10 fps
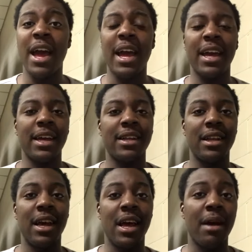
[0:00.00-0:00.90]
And
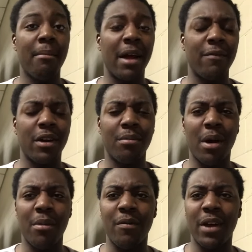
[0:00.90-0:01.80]
my freaking
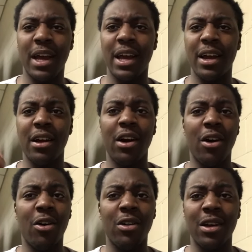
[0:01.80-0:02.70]
mom over here,
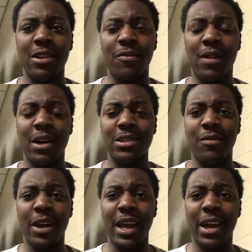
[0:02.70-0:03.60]
all other vlogs
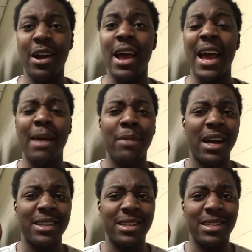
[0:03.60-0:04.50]
over here, and
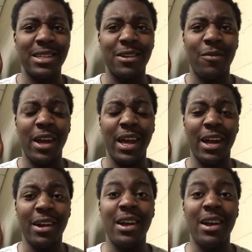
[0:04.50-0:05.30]
behind the scenes over here,